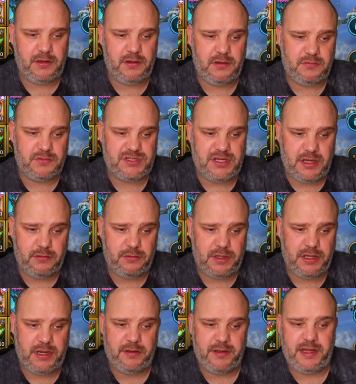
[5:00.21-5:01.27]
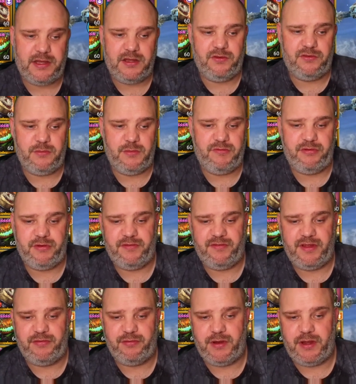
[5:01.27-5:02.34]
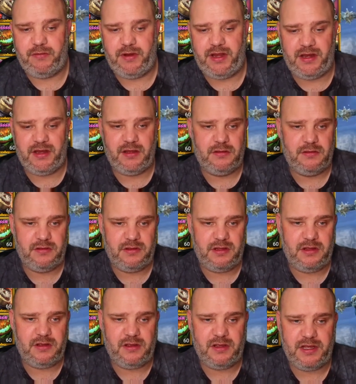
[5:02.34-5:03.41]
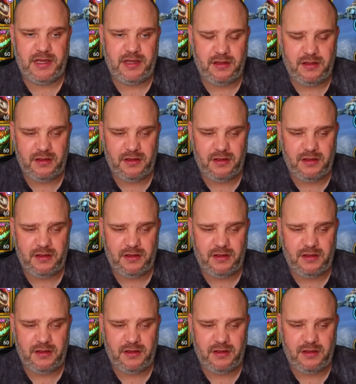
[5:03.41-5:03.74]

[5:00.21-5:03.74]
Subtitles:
So, you know, again, using him in 3v3 arena, you can get a